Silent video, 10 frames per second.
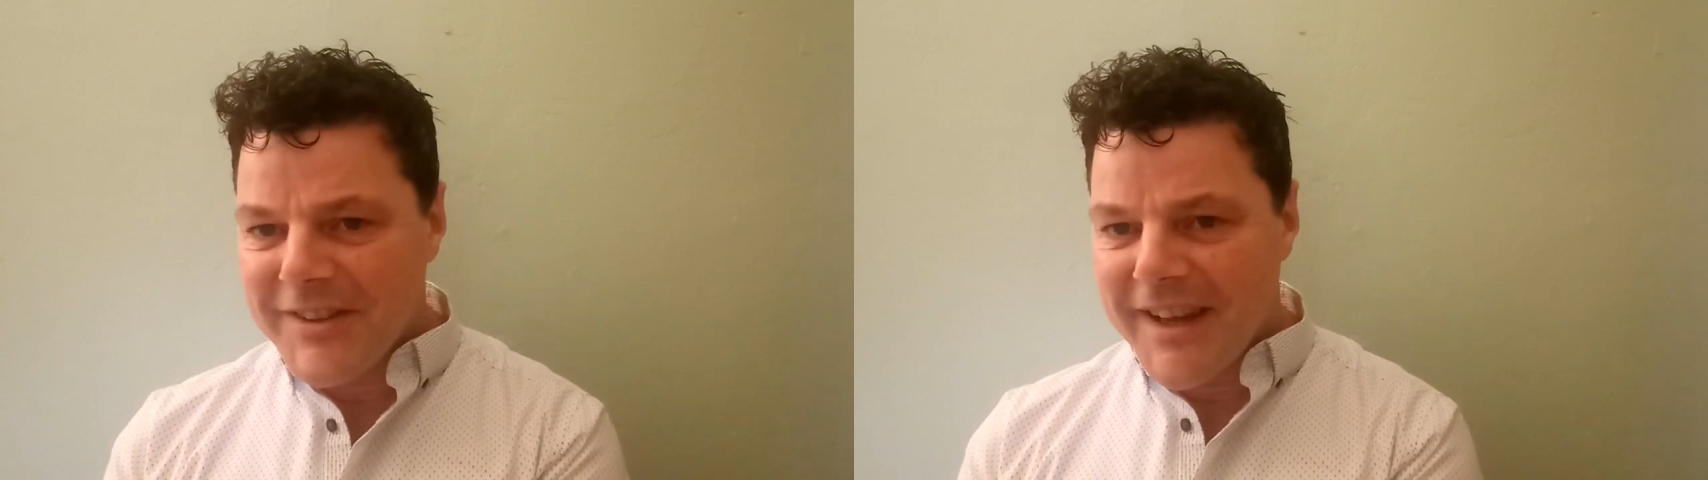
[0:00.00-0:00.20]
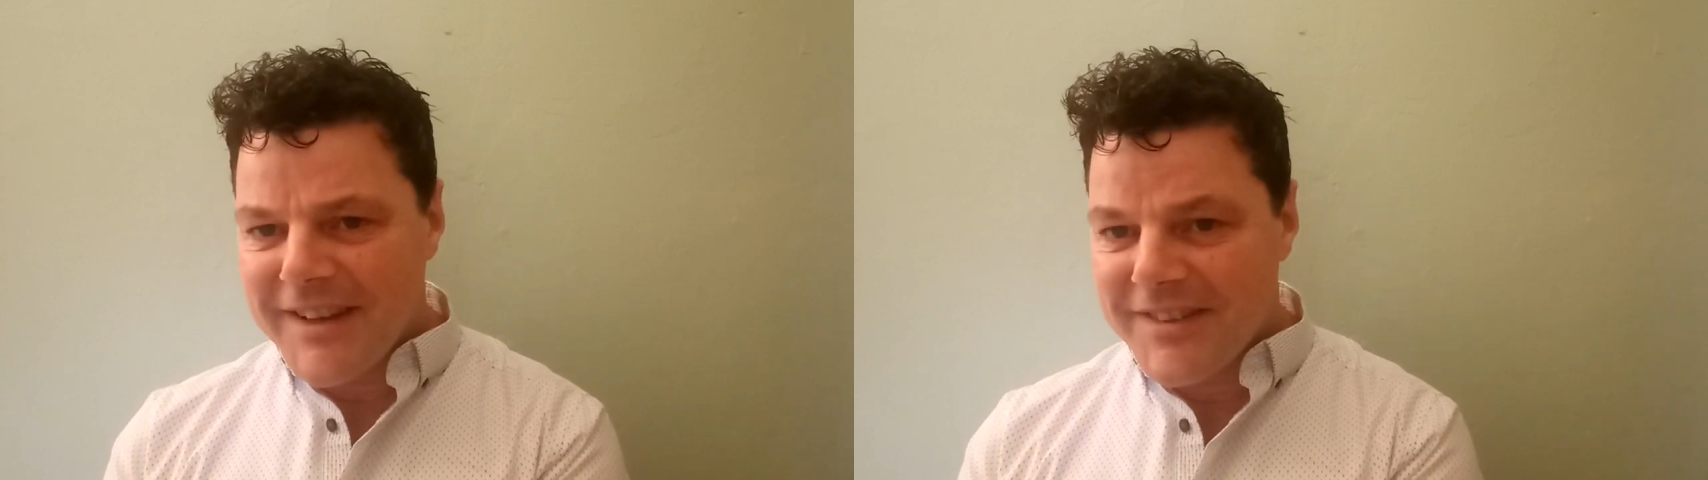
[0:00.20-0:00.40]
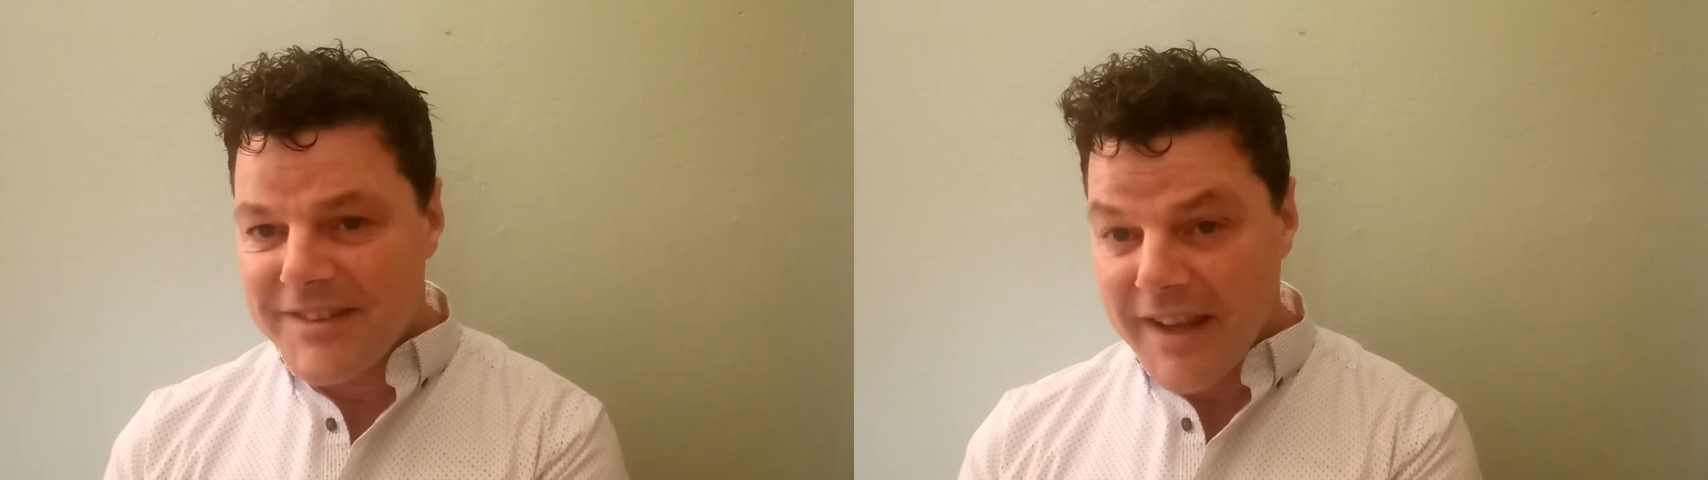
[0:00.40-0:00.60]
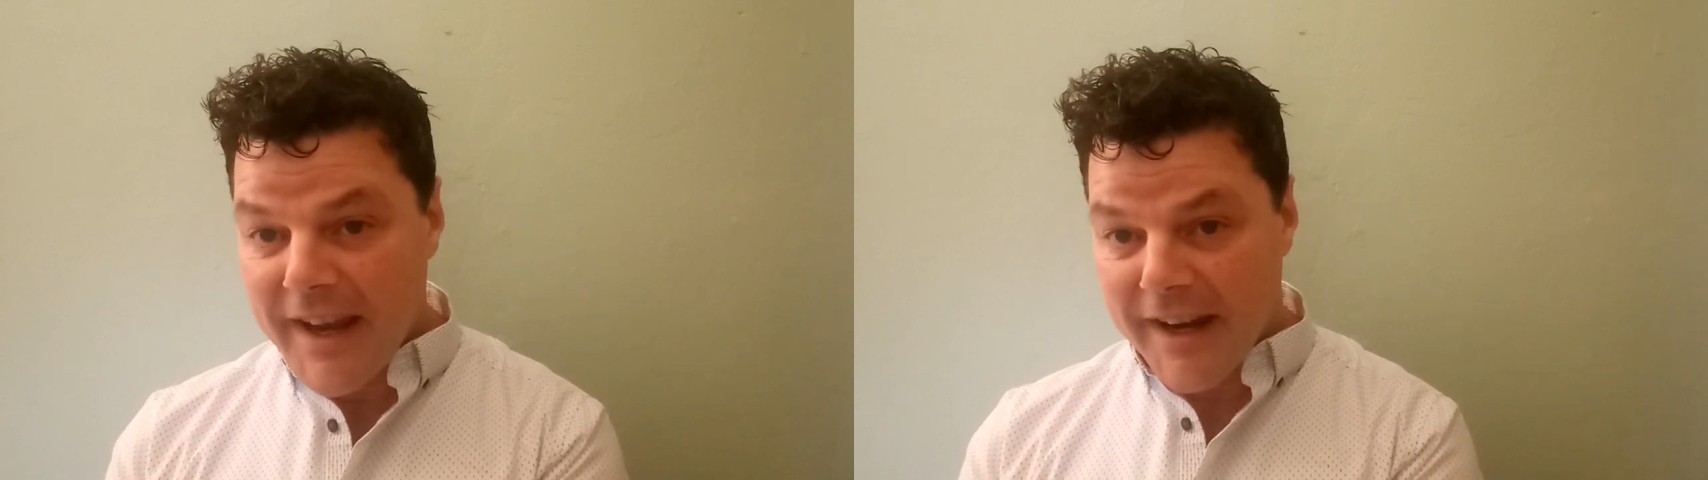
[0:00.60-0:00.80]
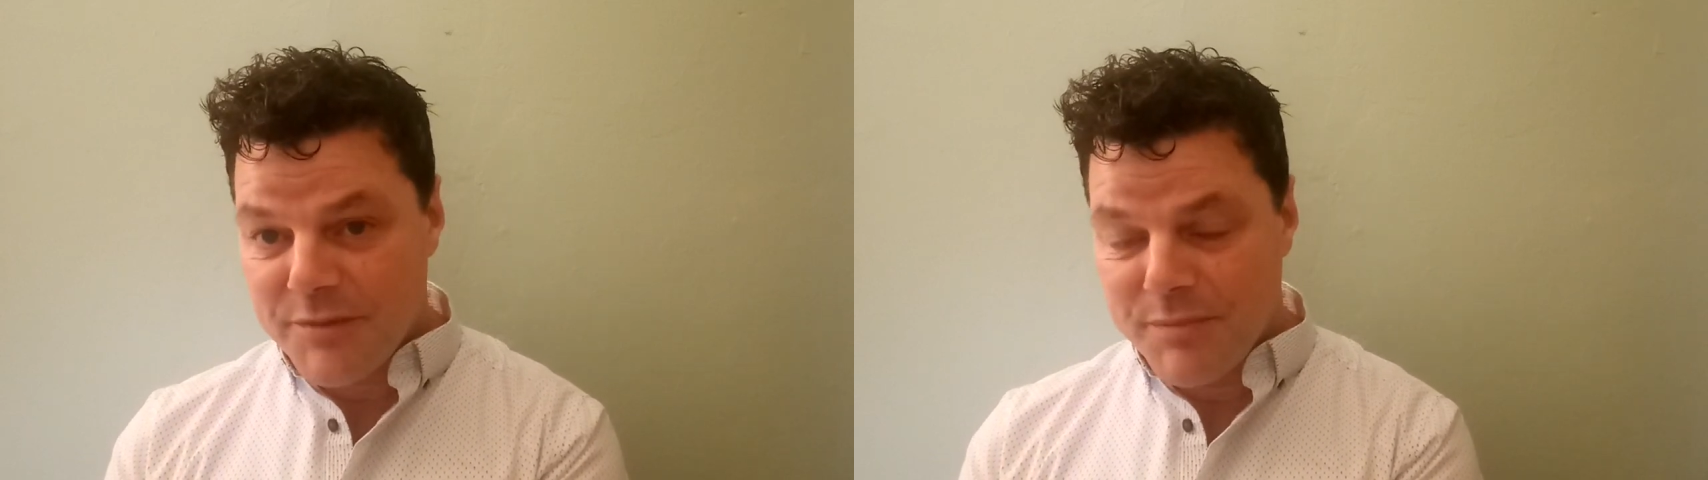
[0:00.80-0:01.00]
gets
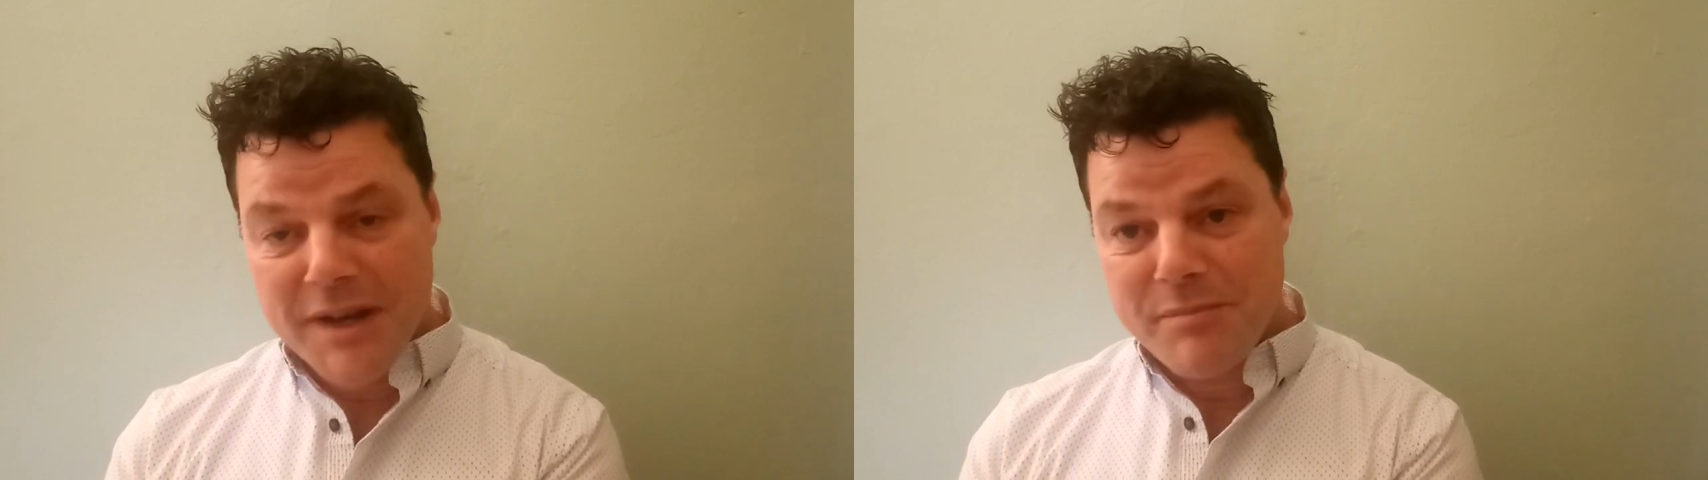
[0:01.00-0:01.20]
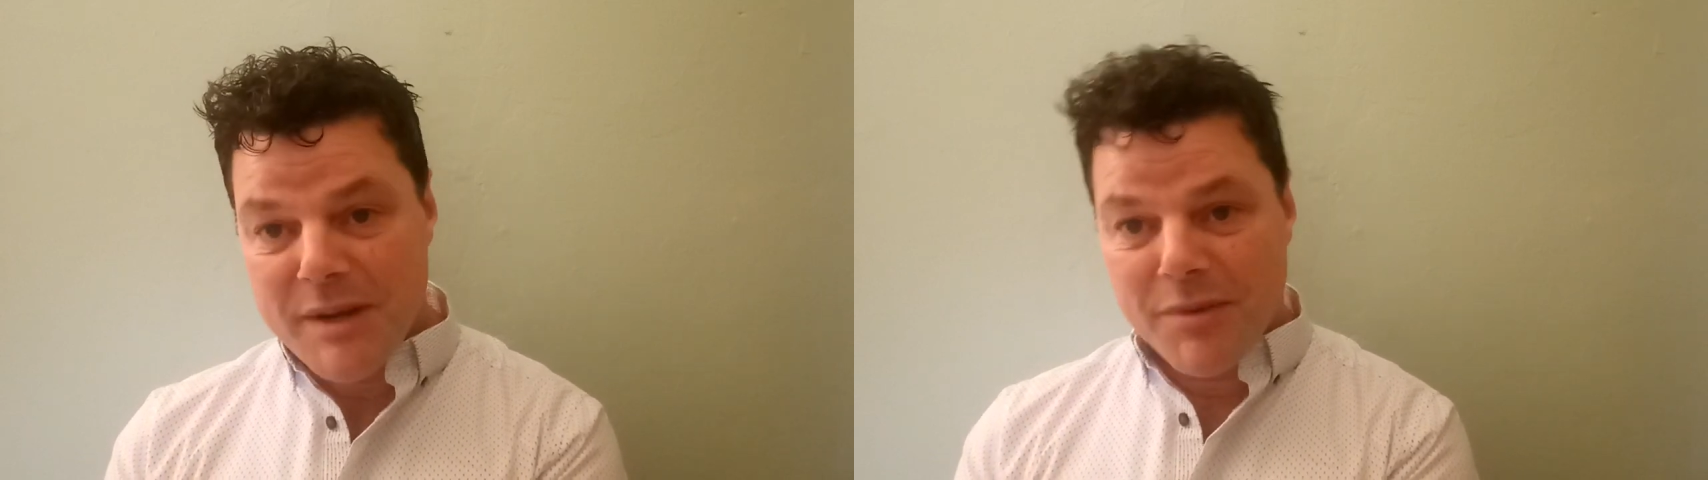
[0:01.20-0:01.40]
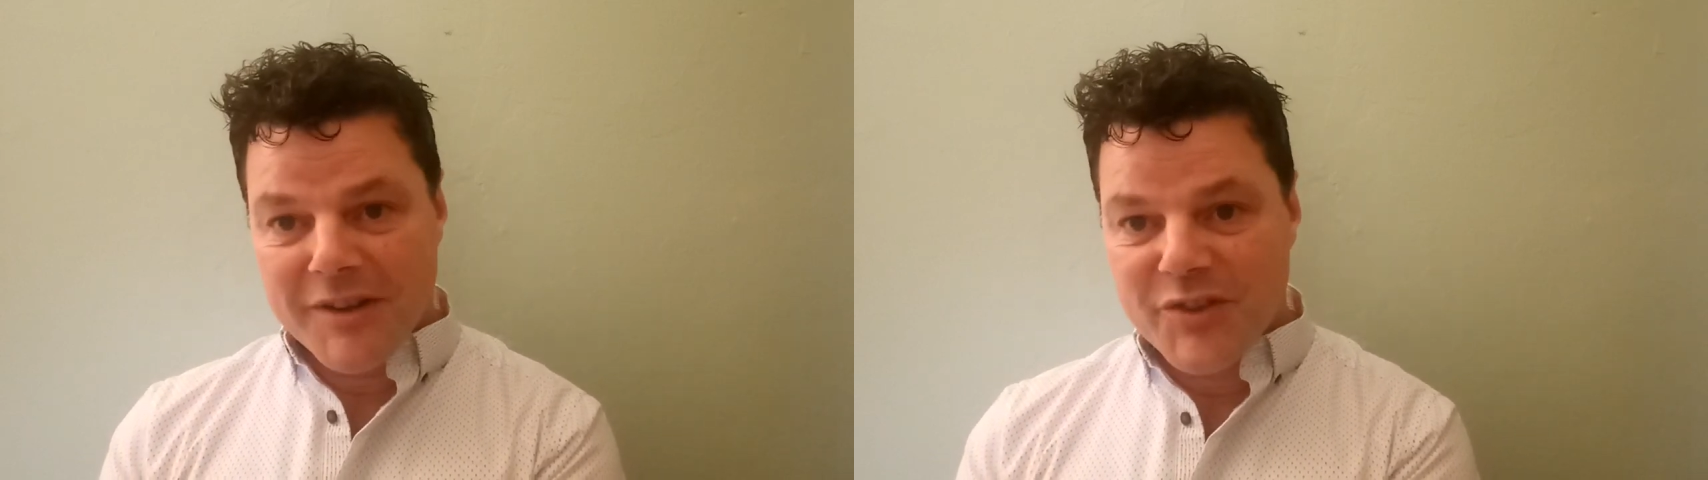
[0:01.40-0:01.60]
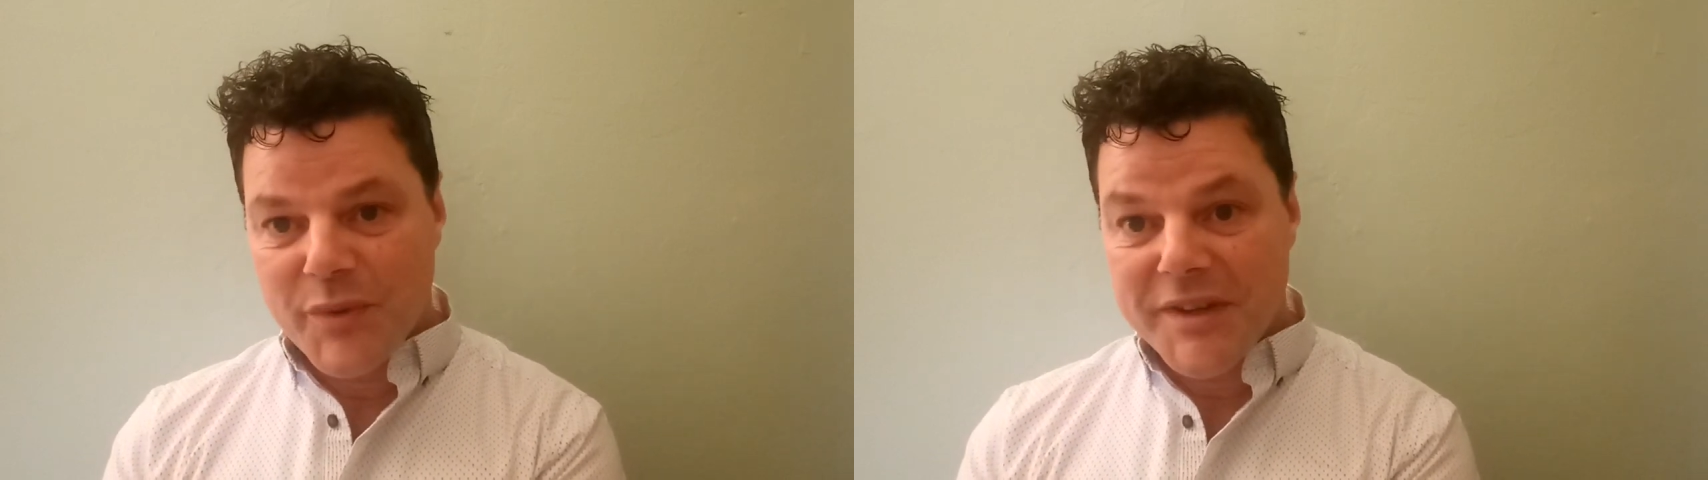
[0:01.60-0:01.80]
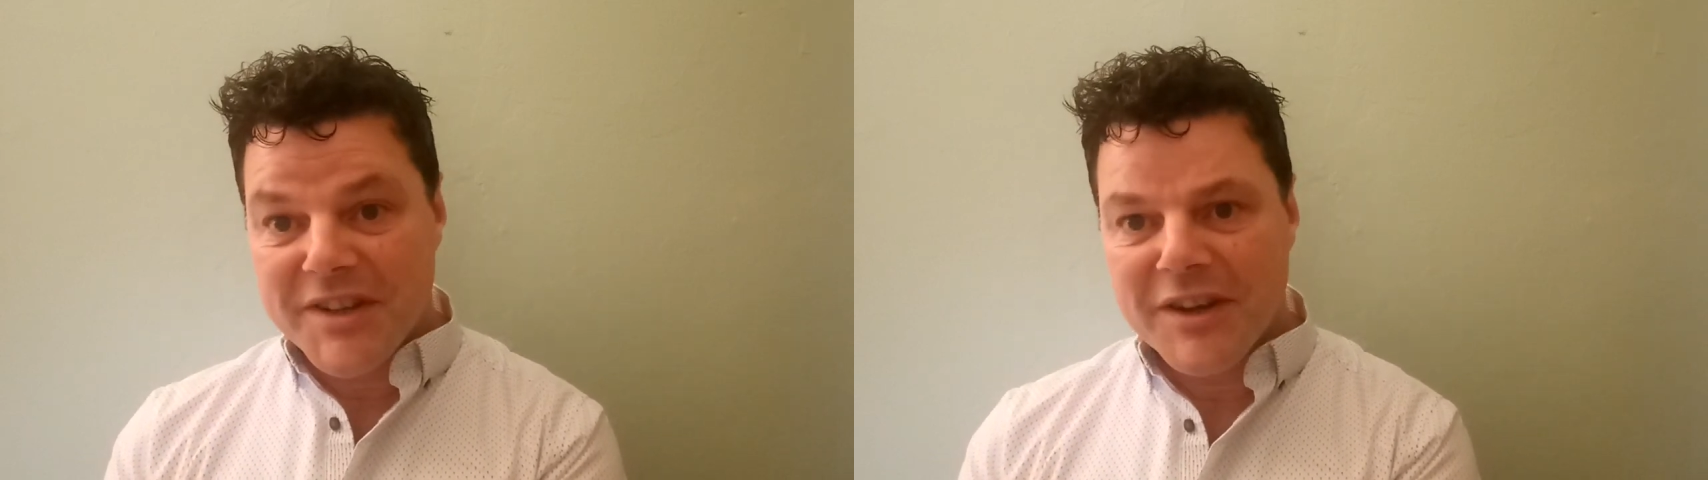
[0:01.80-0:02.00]
attacked by people on
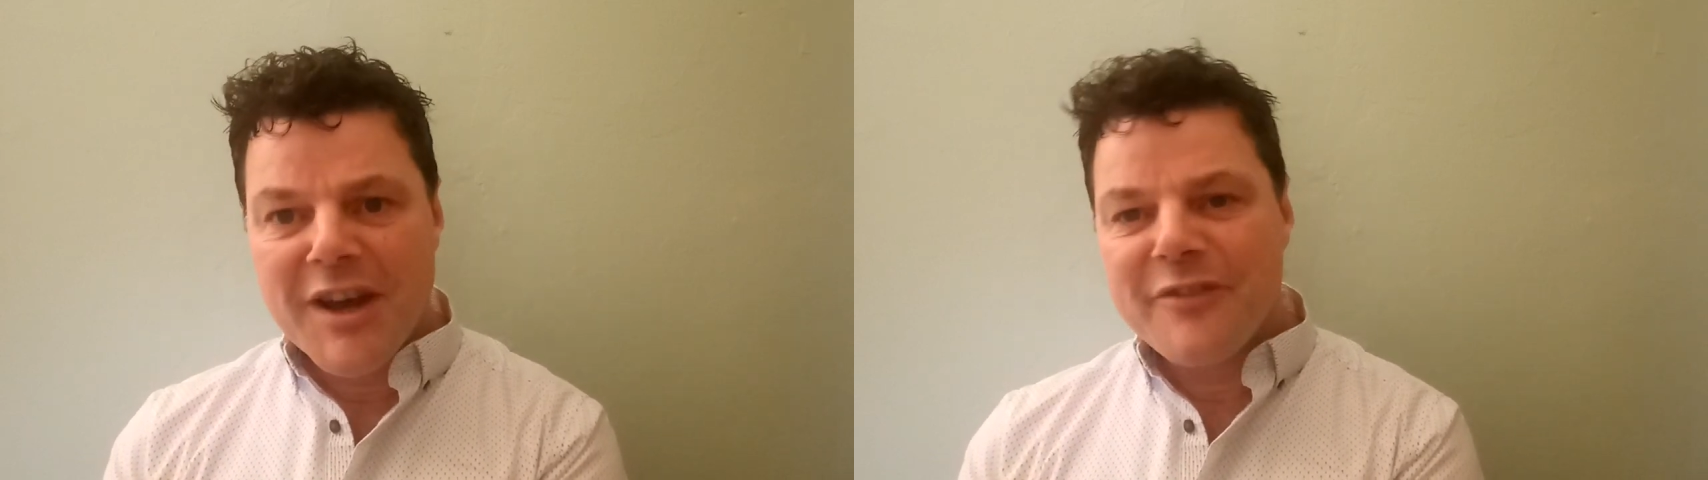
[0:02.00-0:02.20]
Twitter